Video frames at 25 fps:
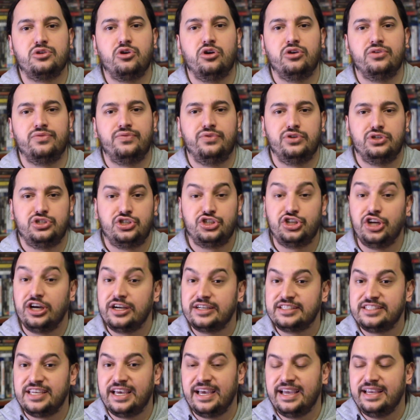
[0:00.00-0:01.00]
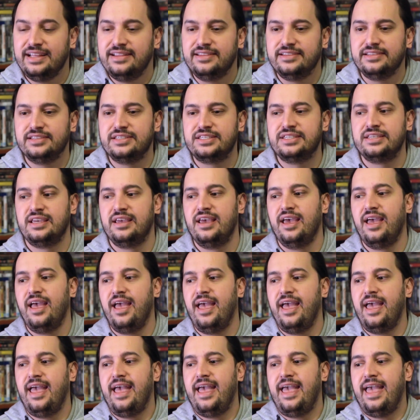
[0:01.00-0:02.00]
Converse Chuck Taylors
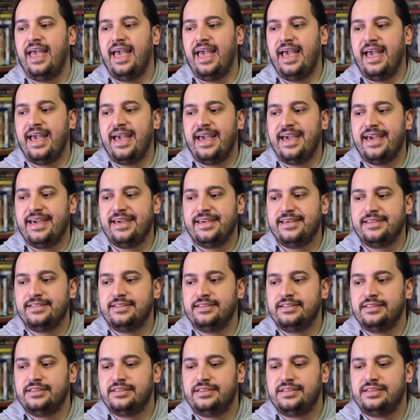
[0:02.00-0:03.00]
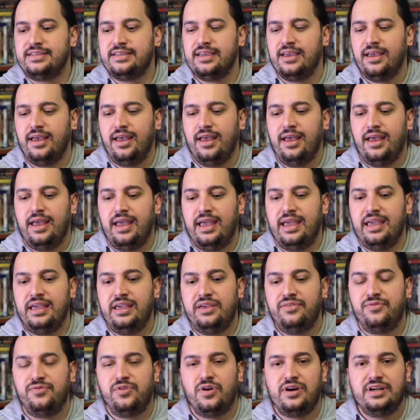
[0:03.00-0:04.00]
and
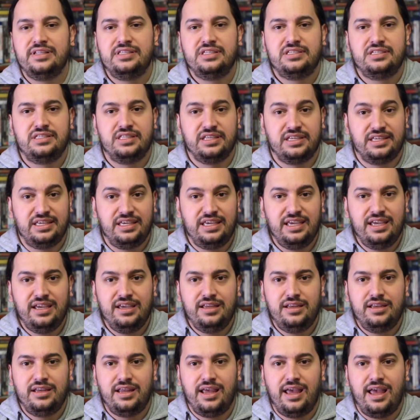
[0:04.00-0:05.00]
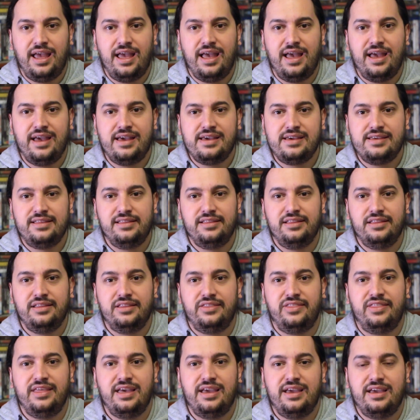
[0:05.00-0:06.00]
he finds the kid and
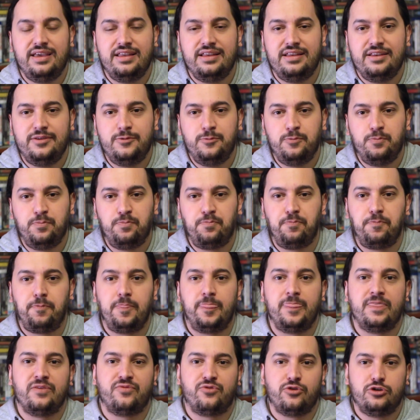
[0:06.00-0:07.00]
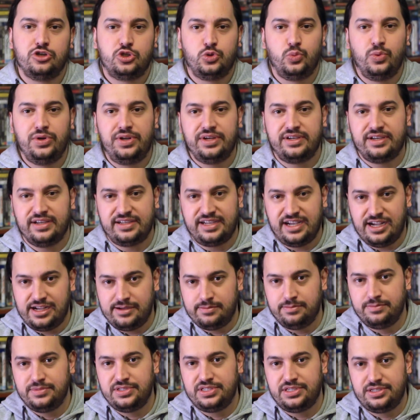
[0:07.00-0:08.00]
then Forest Whitaker
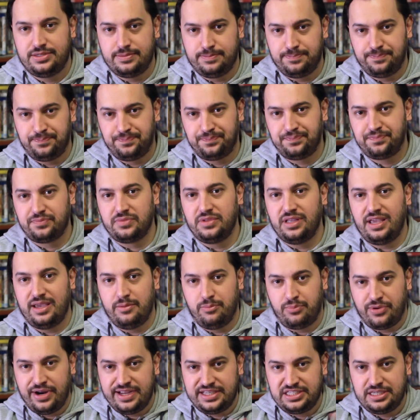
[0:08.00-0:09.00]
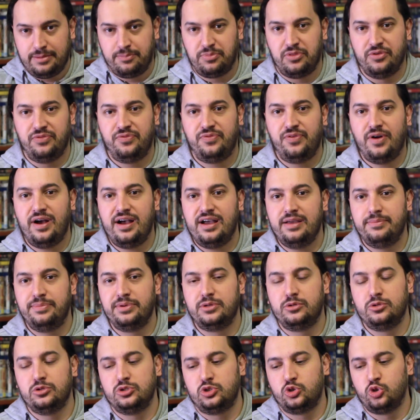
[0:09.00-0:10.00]
comes and breaks up the fight
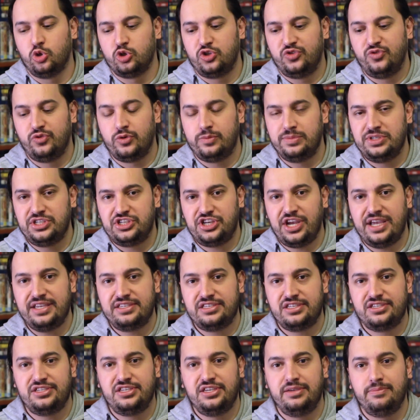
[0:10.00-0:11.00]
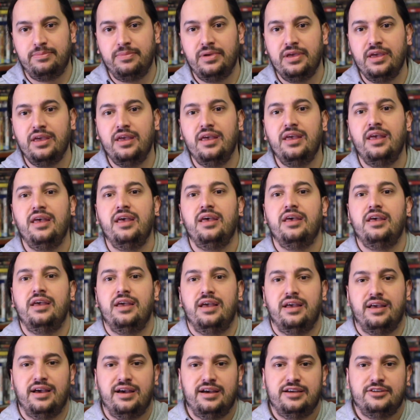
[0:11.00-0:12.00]
because George Foreman chases him
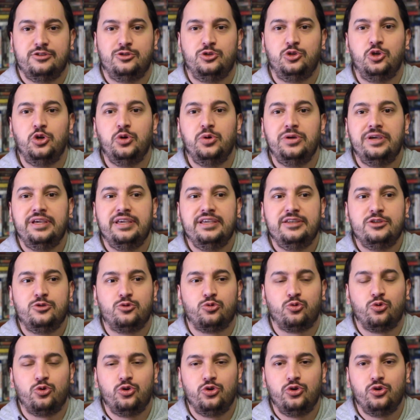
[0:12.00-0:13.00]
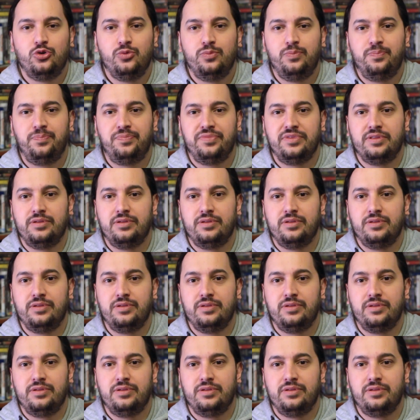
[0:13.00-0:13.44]
uh, to his room,